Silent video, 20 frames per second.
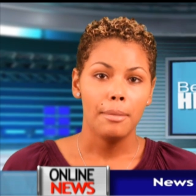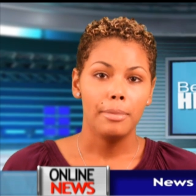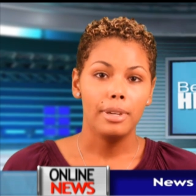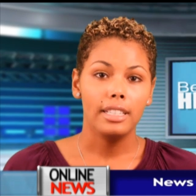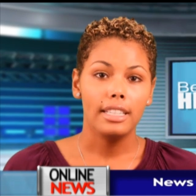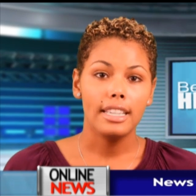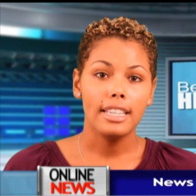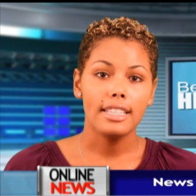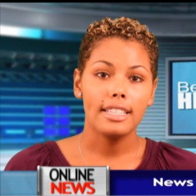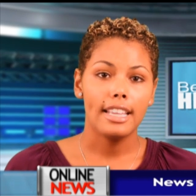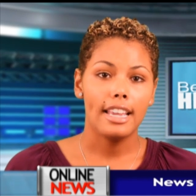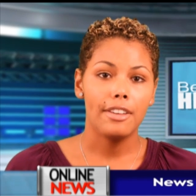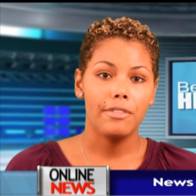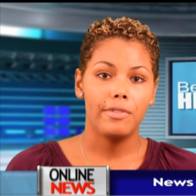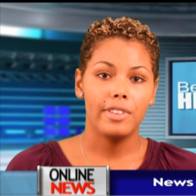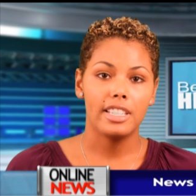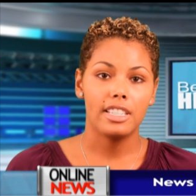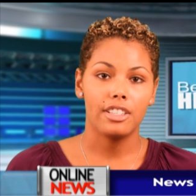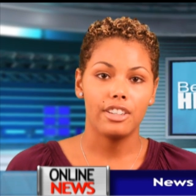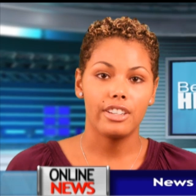Police say
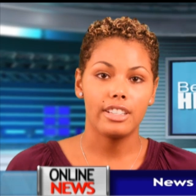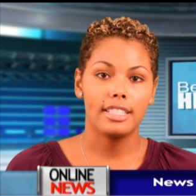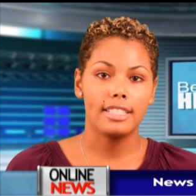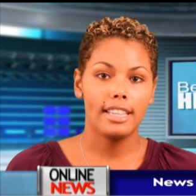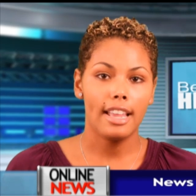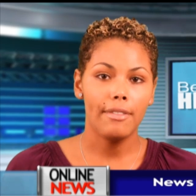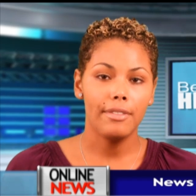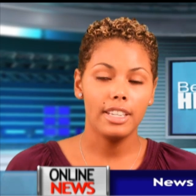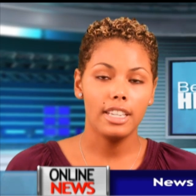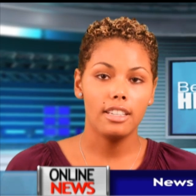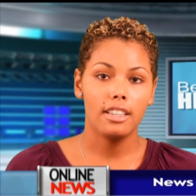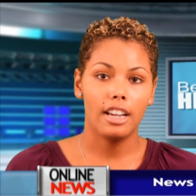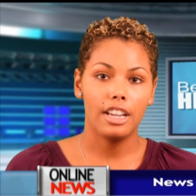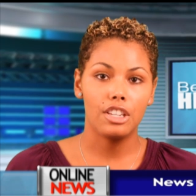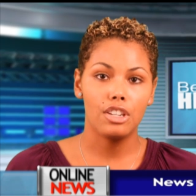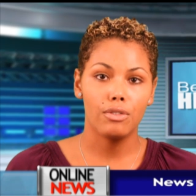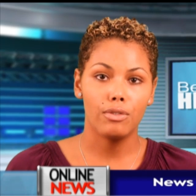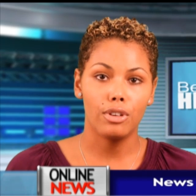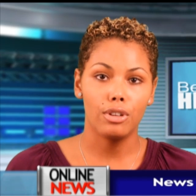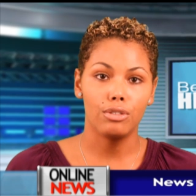visitor
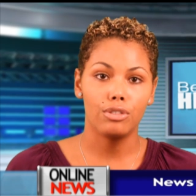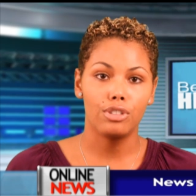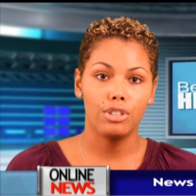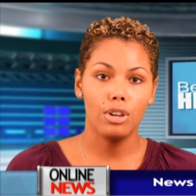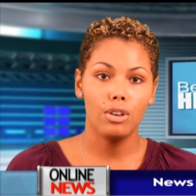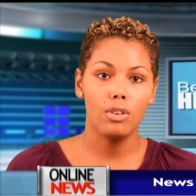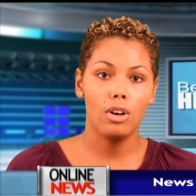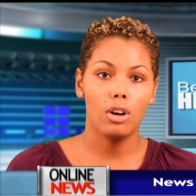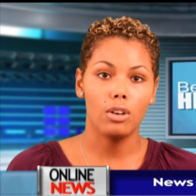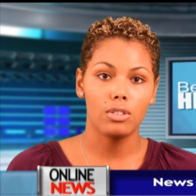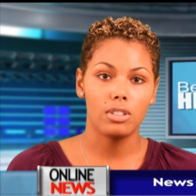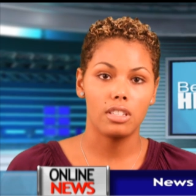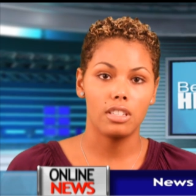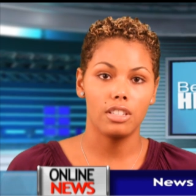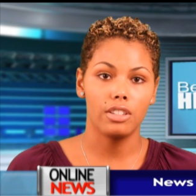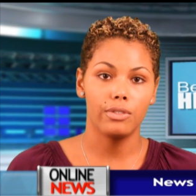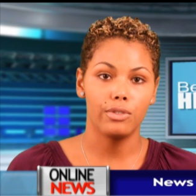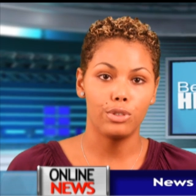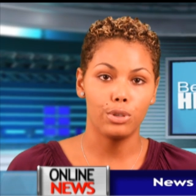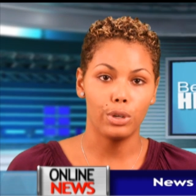79 year old Joe
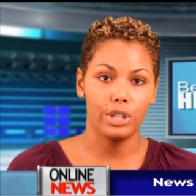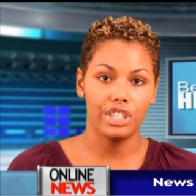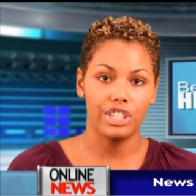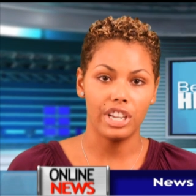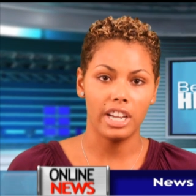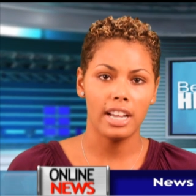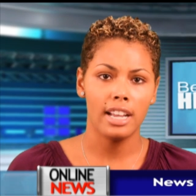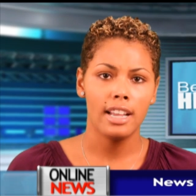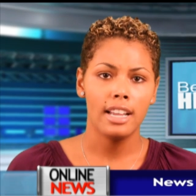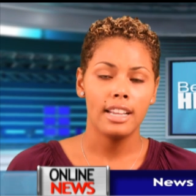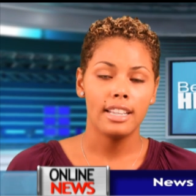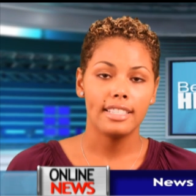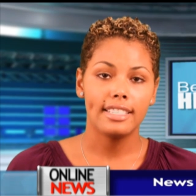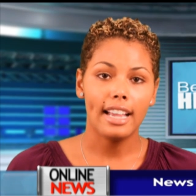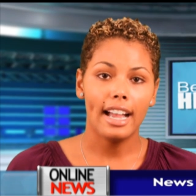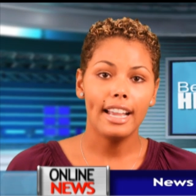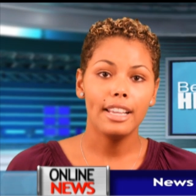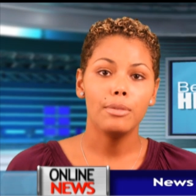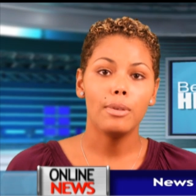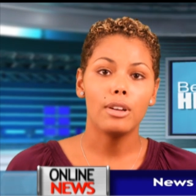Olston of Georgia
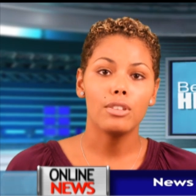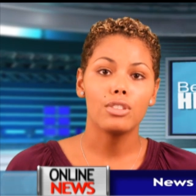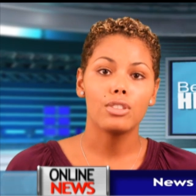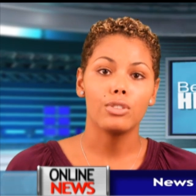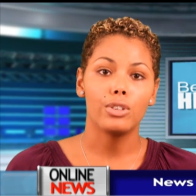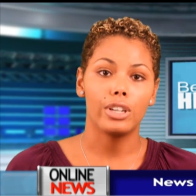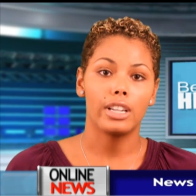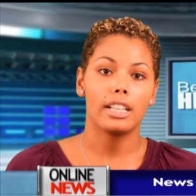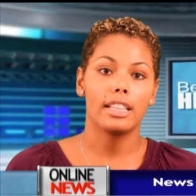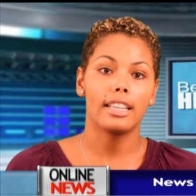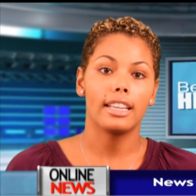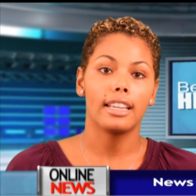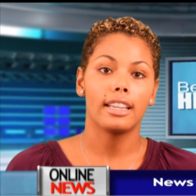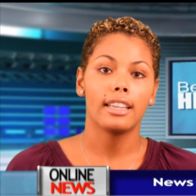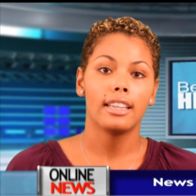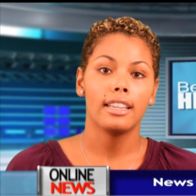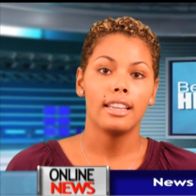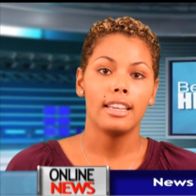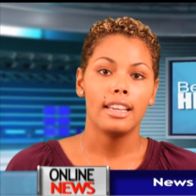died while snorkeling.